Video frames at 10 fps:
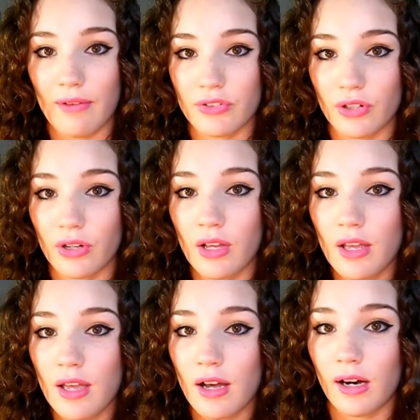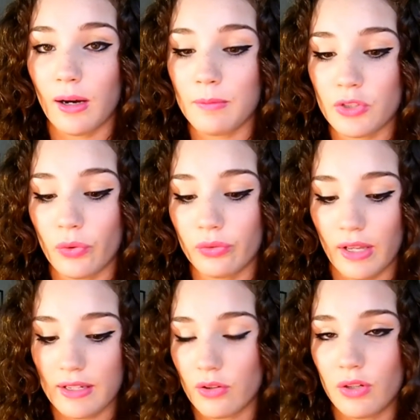after um, don't
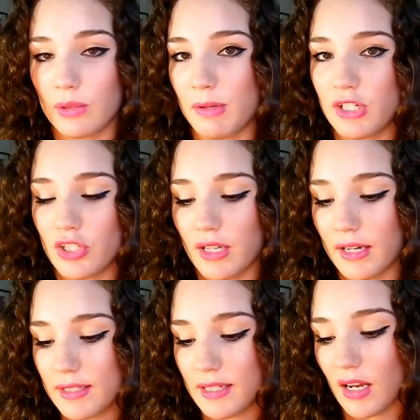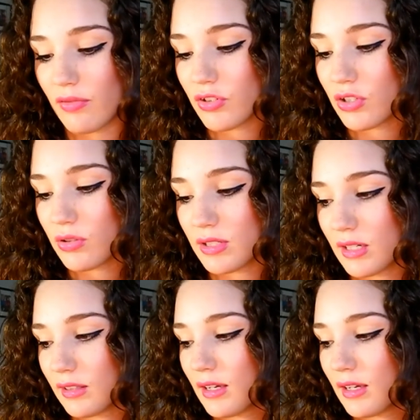like go to the beach the next day after using